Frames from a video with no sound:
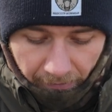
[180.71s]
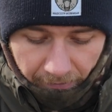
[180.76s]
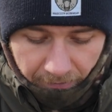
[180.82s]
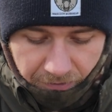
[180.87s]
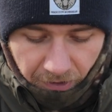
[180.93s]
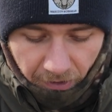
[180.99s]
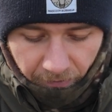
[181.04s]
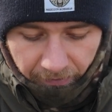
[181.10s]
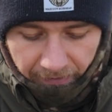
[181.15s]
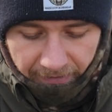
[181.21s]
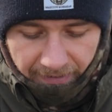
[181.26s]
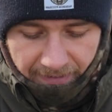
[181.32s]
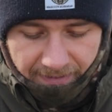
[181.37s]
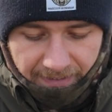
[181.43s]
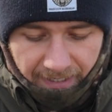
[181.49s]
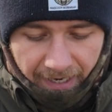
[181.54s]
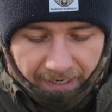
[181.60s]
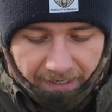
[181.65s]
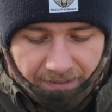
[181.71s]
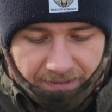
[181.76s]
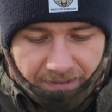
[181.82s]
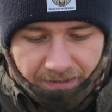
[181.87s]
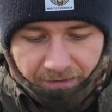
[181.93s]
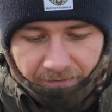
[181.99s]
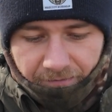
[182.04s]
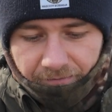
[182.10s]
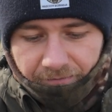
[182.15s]
So in this
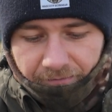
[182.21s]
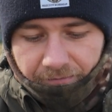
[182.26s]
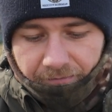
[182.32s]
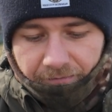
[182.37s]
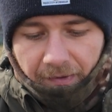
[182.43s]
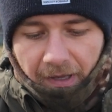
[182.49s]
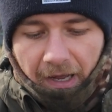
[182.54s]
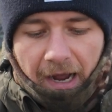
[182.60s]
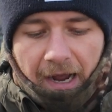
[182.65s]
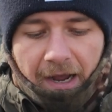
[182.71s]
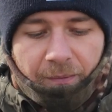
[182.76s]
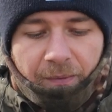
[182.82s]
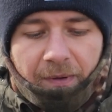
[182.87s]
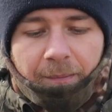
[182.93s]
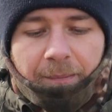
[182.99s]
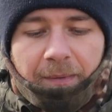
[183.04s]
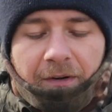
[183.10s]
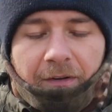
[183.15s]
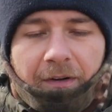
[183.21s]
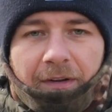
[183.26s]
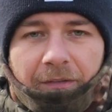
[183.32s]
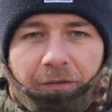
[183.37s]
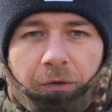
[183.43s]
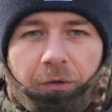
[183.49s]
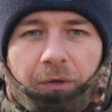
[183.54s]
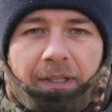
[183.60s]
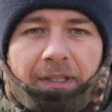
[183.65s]
case, I will be
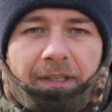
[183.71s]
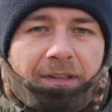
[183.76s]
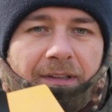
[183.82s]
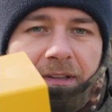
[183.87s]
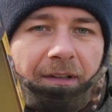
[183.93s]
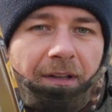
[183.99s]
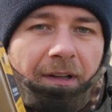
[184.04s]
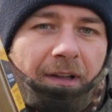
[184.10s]
reviewing